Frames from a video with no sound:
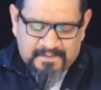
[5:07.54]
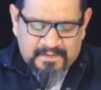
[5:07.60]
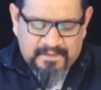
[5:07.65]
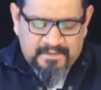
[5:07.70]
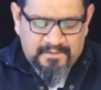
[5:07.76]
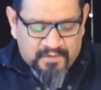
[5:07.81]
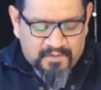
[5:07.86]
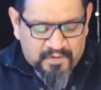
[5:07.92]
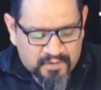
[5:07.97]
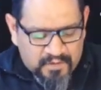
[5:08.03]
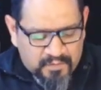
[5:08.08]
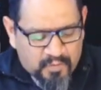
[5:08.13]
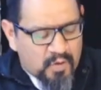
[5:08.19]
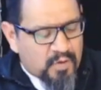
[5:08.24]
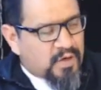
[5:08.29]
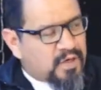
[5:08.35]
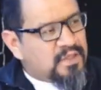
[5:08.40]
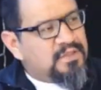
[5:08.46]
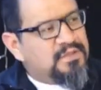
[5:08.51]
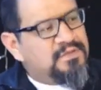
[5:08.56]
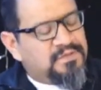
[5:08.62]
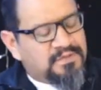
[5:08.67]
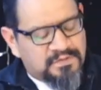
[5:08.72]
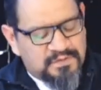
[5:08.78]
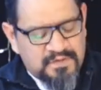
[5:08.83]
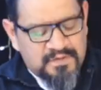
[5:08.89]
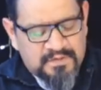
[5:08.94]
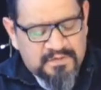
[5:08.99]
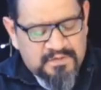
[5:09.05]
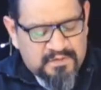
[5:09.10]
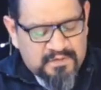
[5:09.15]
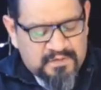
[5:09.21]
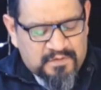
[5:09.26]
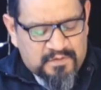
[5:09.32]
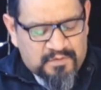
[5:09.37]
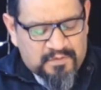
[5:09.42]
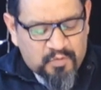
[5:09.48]
Furthermore,
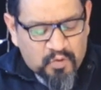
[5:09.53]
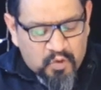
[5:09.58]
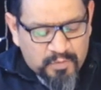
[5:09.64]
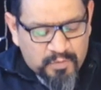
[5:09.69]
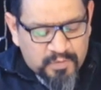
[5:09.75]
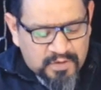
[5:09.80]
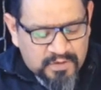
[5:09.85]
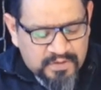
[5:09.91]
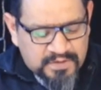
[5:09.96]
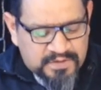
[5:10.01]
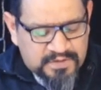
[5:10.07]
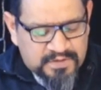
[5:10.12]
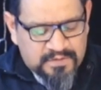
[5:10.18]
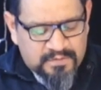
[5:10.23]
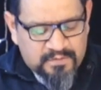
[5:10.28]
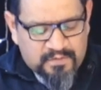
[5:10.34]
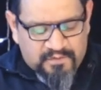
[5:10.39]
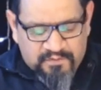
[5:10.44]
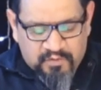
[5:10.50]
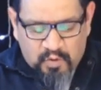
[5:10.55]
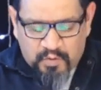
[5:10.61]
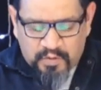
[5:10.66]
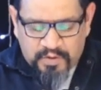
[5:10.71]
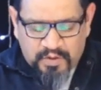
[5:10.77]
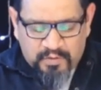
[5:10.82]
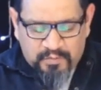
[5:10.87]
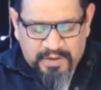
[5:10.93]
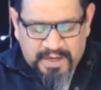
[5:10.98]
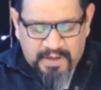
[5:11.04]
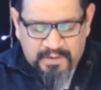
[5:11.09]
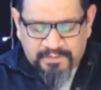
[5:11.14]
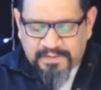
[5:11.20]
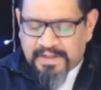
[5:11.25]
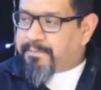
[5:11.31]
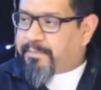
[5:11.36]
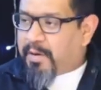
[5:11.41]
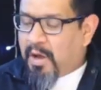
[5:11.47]
rumors were floating around
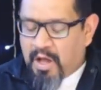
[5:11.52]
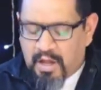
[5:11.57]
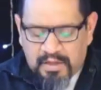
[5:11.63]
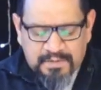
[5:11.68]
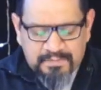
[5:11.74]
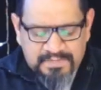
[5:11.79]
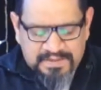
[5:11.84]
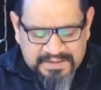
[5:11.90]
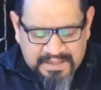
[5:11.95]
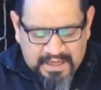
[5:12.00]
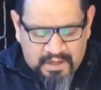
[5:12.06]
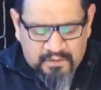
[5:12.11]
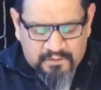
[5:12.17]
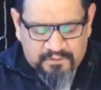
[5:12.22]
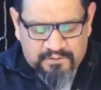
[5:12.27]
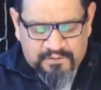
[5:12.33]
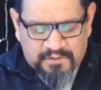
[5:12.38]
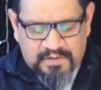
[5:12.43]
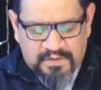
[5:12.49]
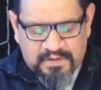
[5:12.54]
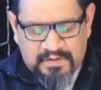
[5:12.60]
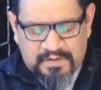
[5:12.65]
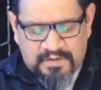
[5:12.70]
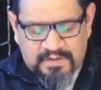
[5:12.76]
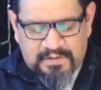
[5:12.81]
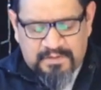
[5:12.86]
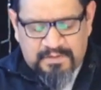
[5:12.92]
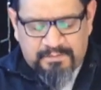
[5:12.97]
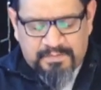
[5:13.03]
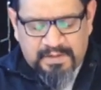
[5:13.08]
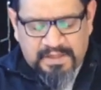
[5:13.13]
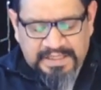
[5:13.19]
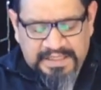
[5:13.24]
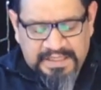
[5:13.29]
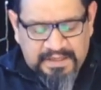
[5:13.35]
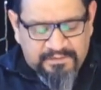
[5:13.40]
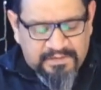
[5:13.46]
that Paul himself
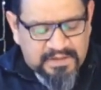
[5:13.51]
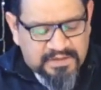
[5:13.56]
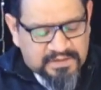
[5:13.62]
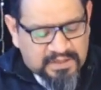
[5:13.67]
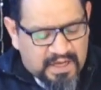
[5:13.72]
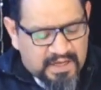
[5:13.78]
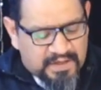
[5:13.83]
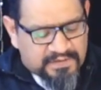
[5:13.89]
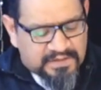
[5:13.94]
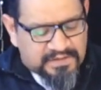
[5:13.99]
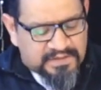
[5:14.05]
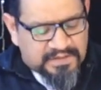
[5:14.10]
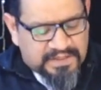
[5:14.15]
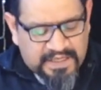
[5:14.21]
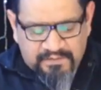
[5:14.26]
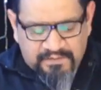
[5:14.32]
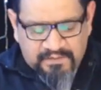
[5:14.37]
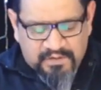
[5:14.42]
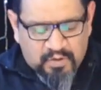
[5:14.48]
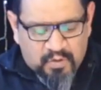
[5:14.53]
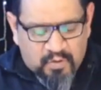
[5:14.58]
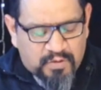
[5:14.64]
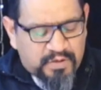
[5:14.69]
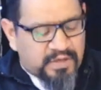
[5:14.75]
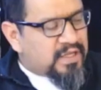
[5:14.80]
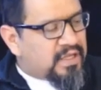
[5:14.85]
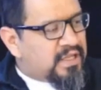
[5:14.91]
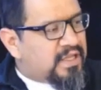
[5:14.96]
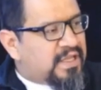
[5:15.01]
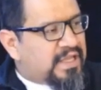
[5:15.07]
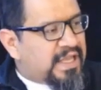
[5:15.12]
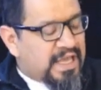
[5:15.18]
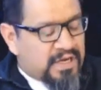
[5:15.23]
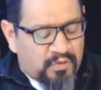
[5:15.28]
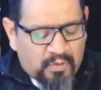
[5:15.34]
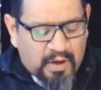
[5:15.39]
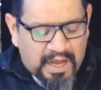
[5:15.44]
believed and taught that the day of the Lord
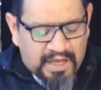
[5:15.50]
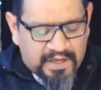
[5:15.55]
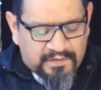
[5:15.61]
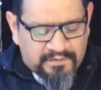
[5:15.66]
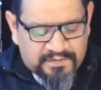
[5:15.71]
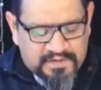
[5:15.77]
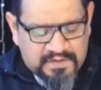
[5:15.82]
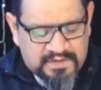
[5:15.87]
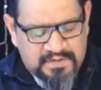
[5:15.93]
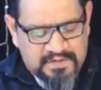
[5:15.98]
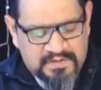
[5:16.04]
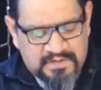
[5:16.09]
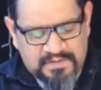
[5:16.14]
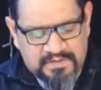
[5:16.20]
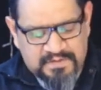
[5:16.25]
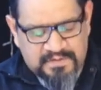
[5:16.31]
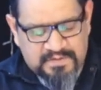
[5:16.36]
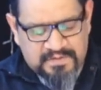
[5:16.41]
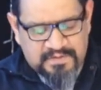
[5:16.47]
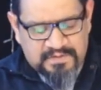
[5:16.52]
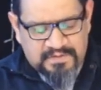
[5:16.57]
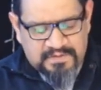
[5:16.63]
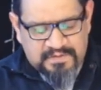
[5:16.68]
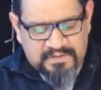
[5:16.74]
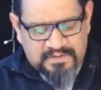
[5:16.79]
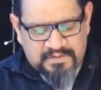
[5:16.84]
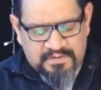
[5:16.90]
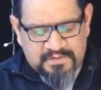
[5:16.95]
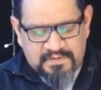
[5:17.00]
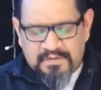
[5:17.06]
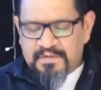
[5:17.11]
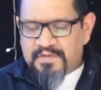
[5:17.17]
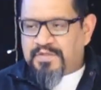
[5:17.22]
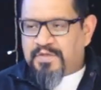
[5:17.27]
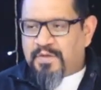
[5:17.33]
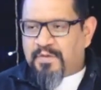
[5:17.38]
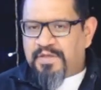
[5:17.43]
had arrived.
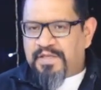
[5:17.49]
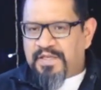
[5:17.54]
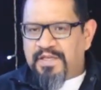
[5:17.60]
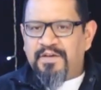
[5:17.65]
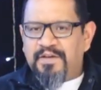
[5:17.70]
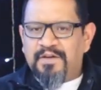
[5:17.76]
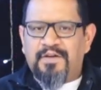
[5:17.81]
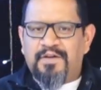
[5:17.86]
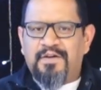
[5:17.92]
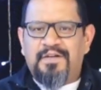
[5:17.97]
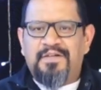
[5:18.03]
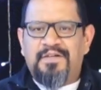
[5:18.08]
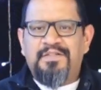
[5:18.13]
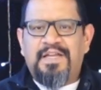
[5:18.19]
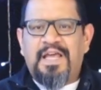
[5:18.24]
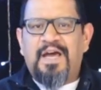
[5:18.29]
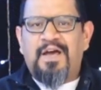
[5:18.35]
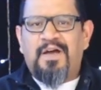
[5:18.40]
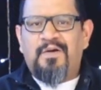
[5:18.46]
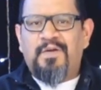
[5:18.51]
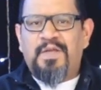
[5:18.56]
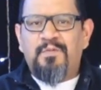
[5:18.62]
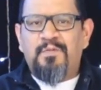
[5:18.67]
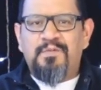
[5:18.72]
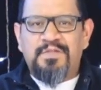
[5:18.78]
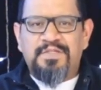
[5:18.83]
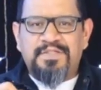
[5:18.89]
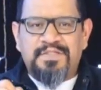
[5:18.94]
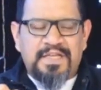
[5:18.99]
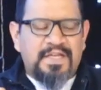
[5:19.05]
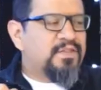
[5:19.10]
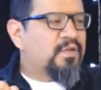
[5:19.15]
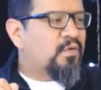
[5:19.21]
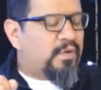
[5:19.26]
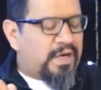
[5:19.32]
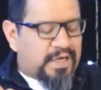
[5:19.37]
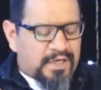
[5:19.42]
So here now, he will set
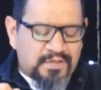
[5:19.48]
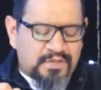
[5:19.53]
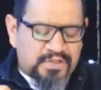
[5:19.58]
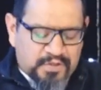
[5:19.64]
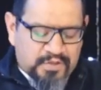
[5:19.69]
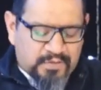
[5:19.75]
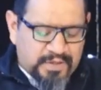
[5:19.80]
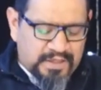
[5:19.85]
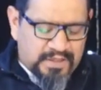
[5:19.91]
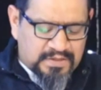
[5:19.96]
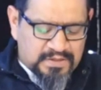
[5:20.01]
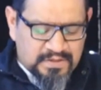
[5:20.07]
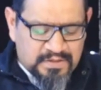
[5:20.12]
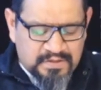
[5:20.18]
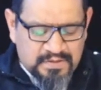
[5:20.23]
the record straight.